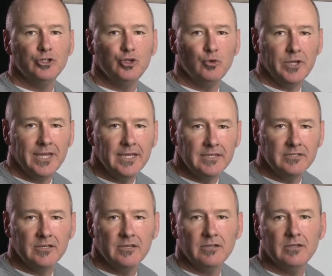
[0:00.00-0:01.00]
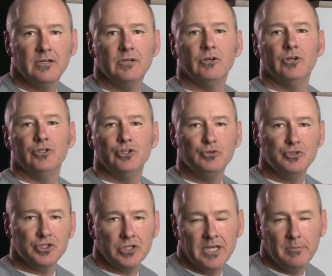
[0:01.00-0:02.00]
To eat, to
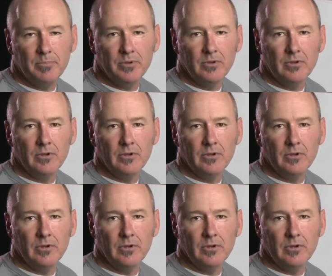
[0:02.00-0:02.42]
sleep,